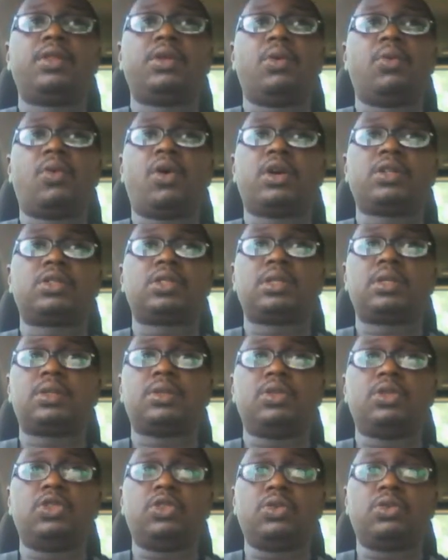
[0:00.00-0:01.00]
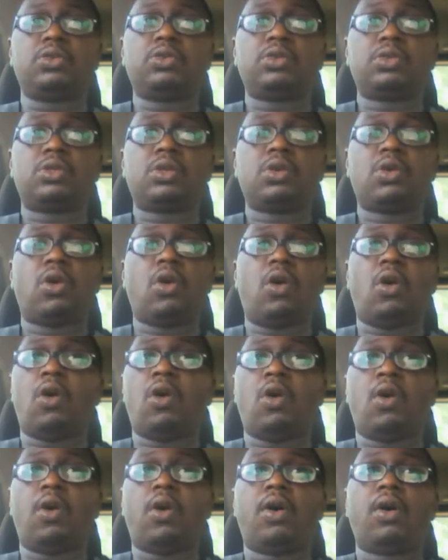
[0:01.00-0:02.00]
the words used
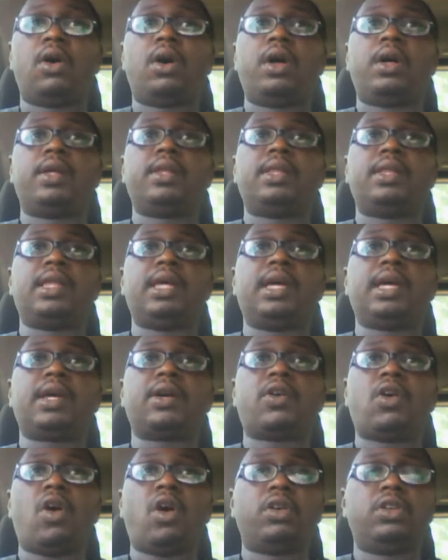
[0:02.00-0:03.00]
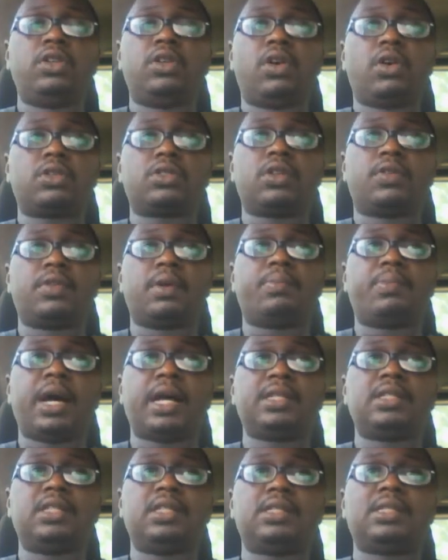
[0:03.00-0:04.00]
or the conduct of the
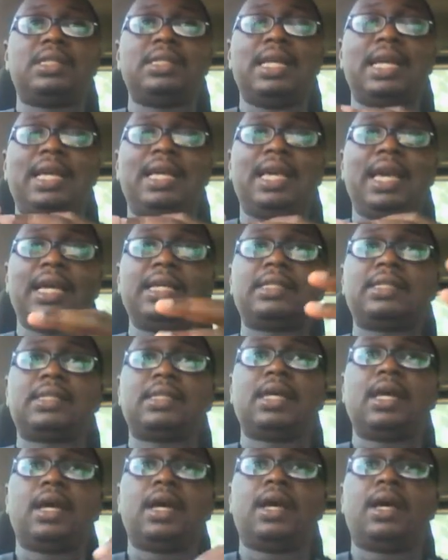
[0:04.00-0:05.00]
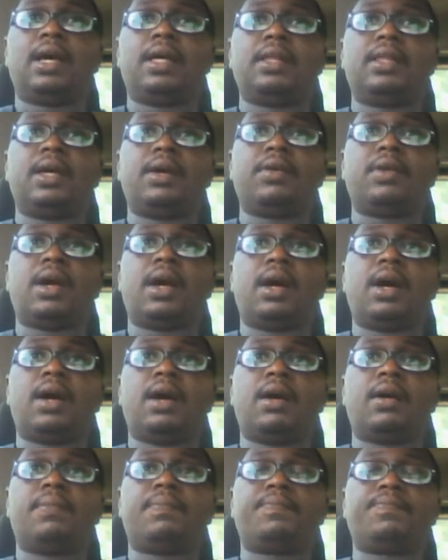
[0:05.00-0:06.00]
parties negates
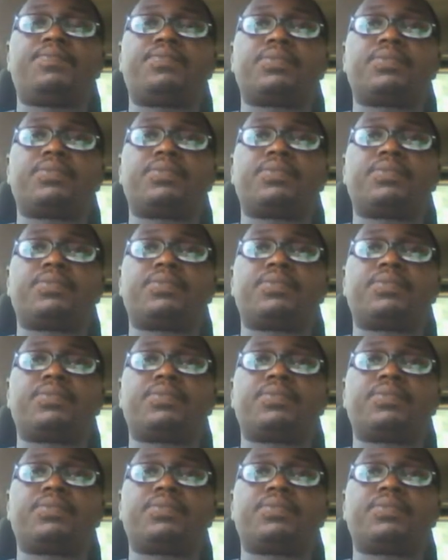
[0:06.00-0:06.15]
the